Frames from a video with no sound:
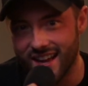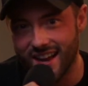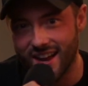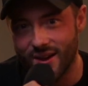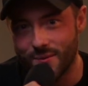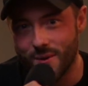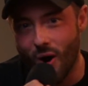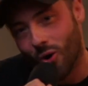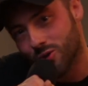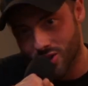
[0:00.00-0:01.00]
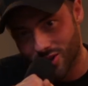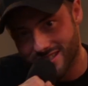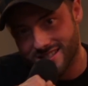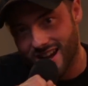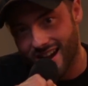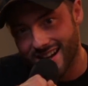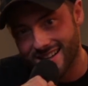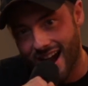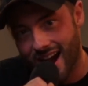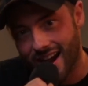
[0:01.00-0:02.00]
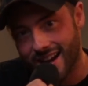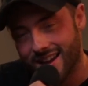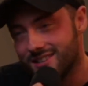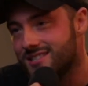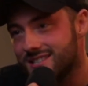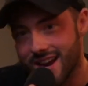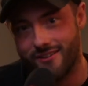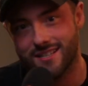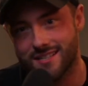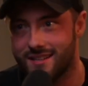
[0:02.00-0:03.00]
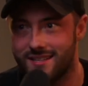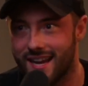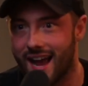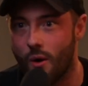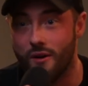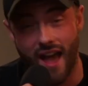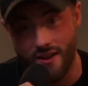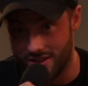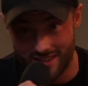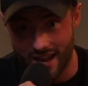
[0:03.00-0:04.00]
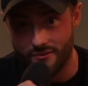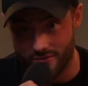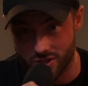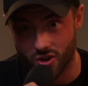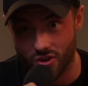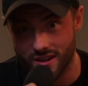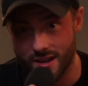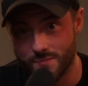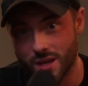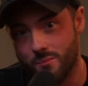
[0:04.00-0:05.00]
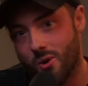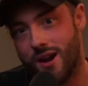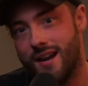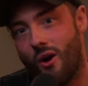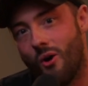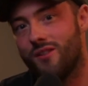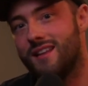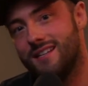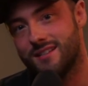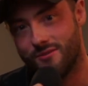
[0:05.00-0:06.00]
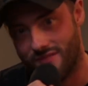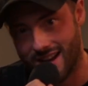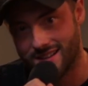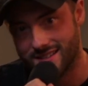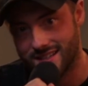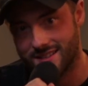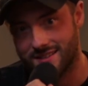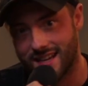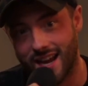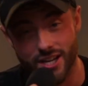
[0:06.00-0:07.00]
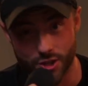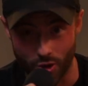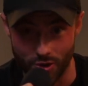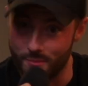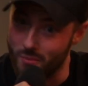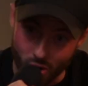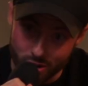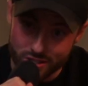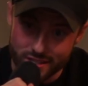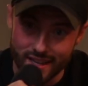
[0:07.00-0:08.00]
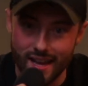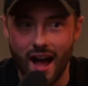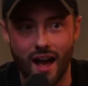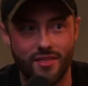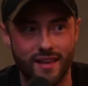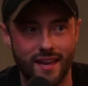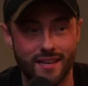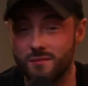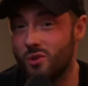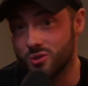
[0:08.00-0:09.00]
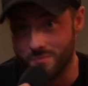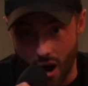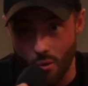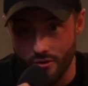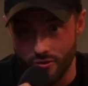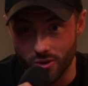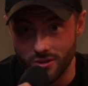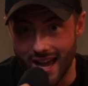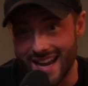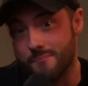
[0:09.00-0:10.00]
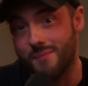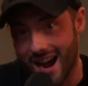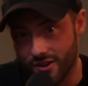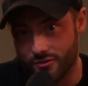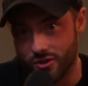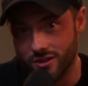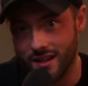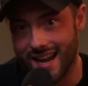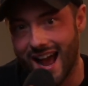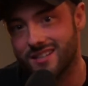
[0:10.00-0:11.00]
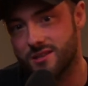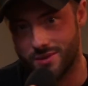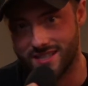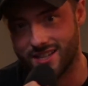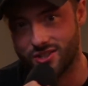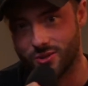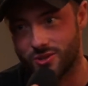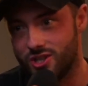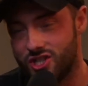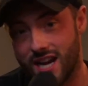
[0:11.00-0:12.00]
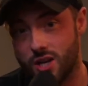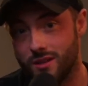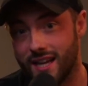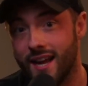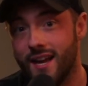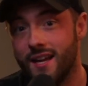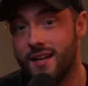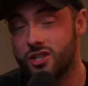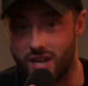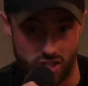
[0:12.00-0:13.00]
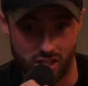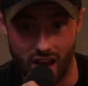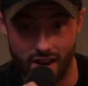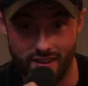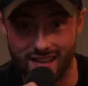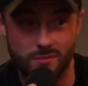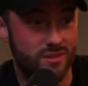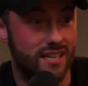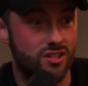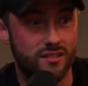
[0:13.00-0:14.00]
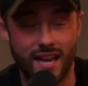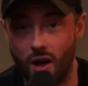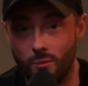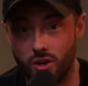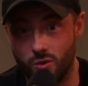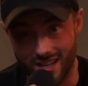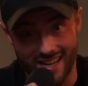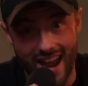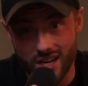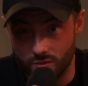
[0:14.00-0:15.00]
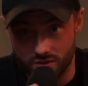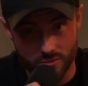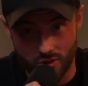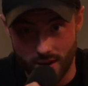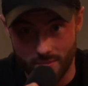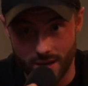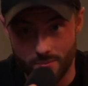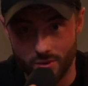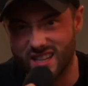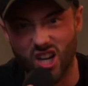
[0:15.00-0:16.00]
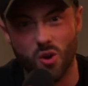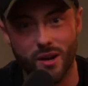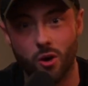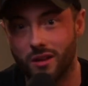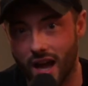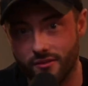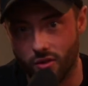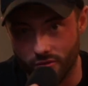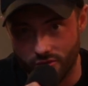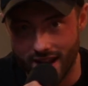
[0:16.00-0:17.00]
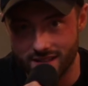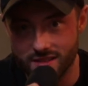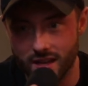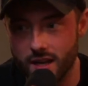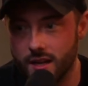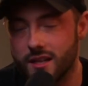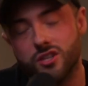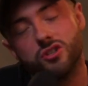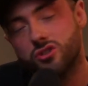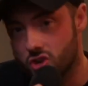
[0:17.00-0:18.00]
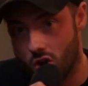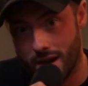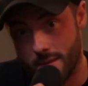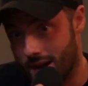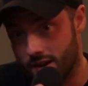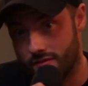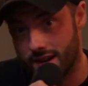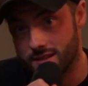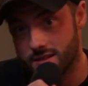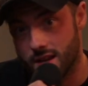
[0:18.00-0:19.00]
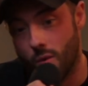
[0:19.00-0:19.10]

All jokes aside, I seriously think out of everything I've ever done, putting on these events is the thing I enjoy the most. I think it is the most powerful and impactful, and it has the potential to genuinely change your life. It has the potential to help you connect with some great people that could become lifelong friends. There's just so many benefits.